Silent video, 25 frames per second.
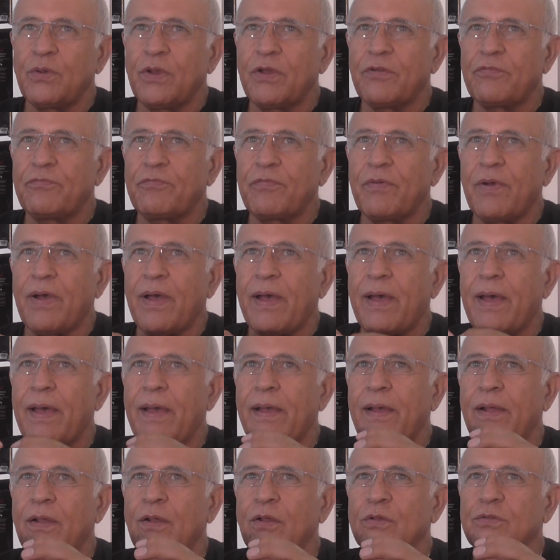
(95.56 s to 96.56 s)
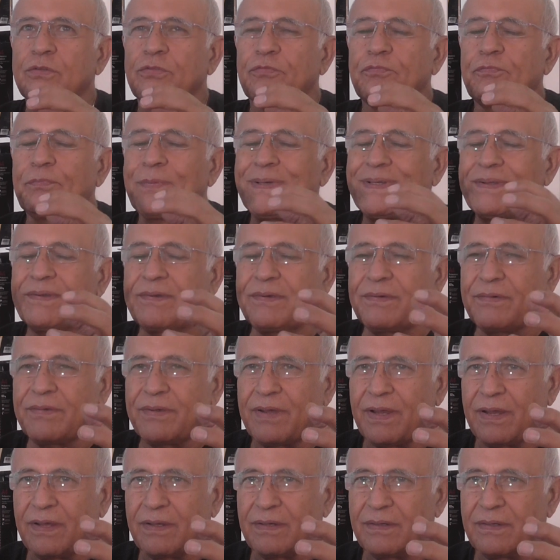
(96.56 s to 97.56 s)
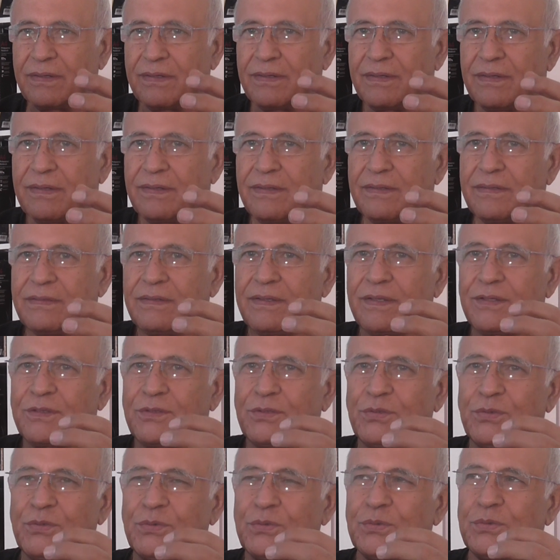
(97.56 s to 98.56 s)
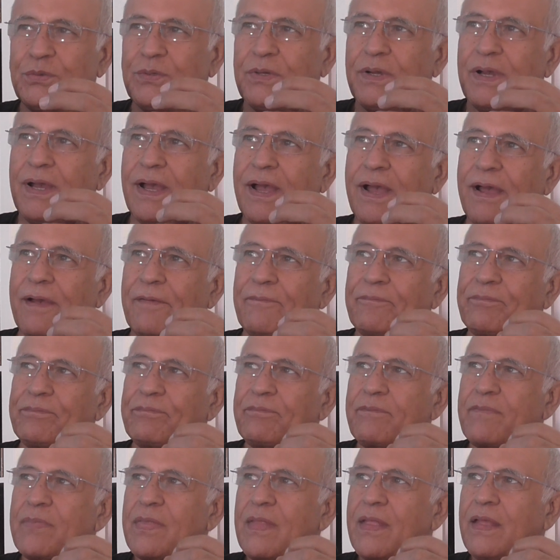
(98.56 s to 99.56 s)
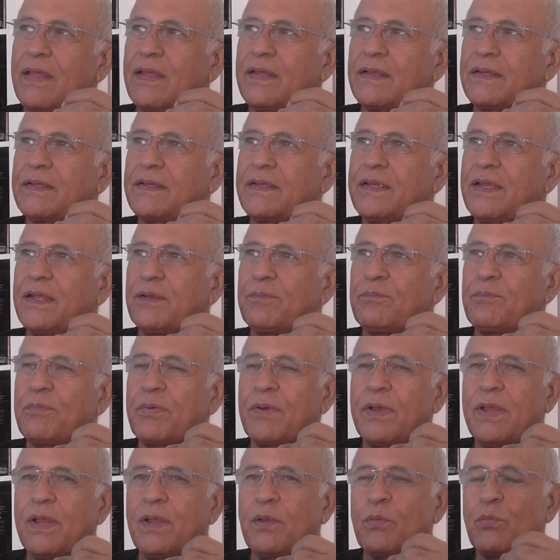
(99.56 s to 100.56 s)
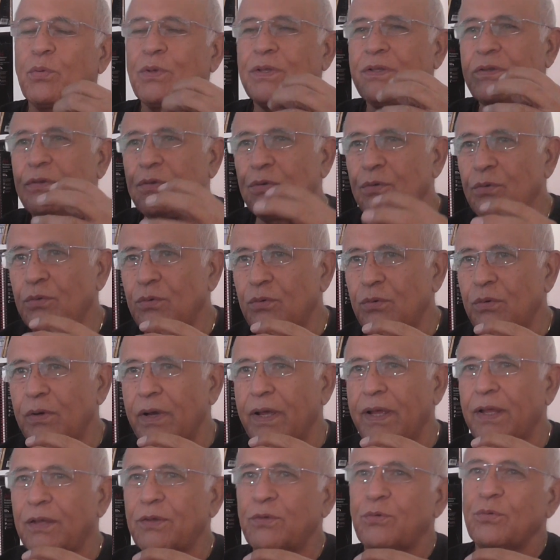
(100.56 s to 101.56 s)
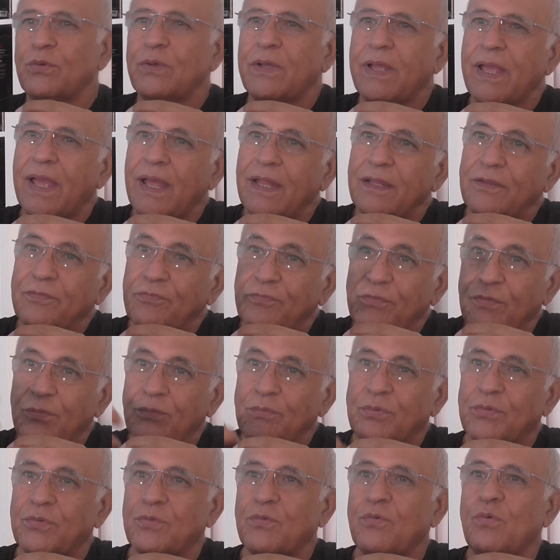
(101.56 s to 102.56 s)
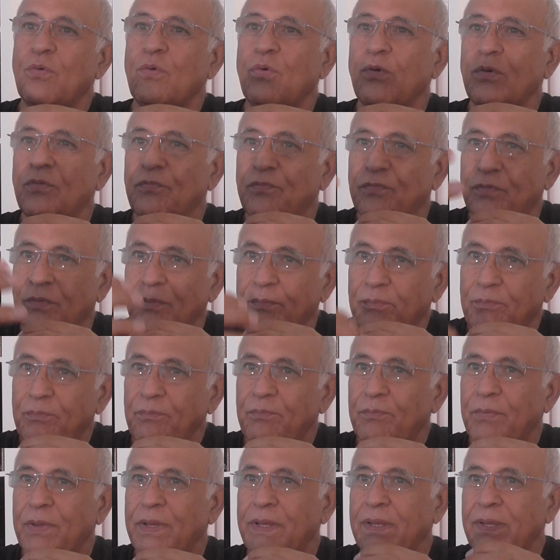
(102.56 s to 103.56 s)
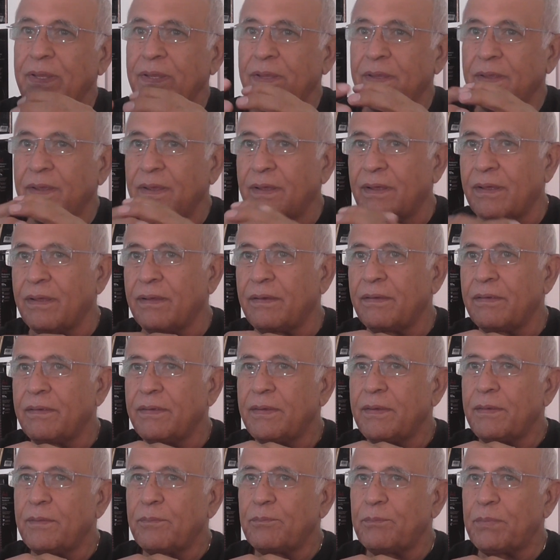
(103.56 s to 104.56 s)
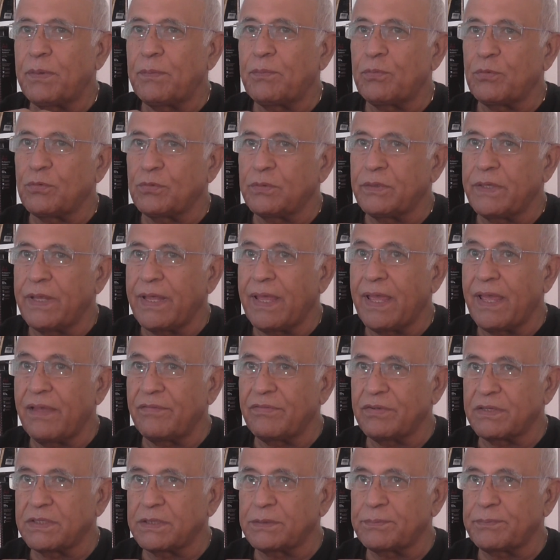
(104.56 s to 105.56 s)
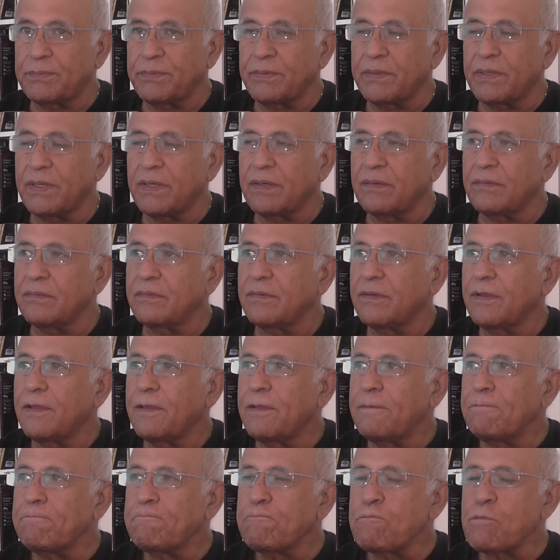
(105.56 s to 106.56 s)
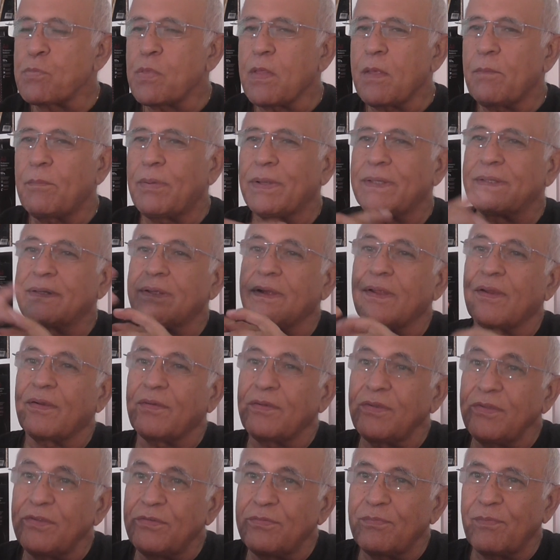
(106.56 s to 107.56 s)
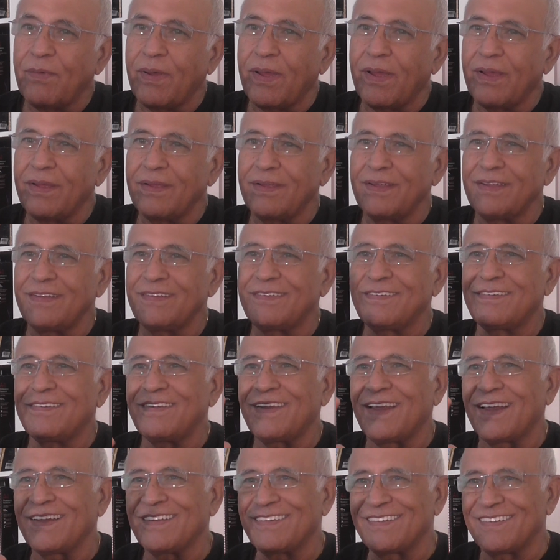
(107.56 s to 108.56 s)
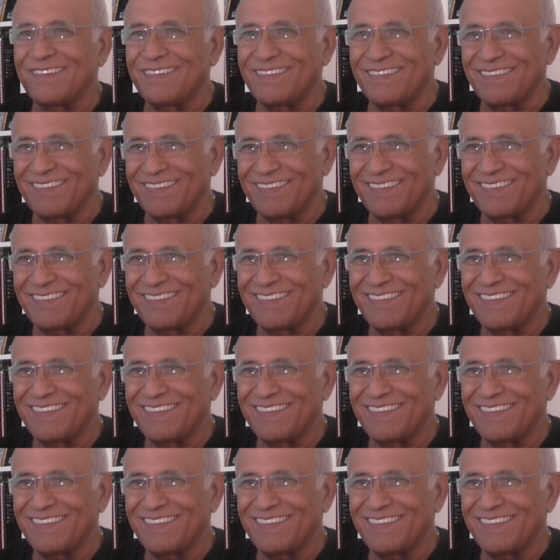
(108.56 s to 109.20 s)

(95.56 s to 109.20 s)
have a lot of material that you can bring with you, and you get from school, from many people, they have experience. But charisma, it's nothing.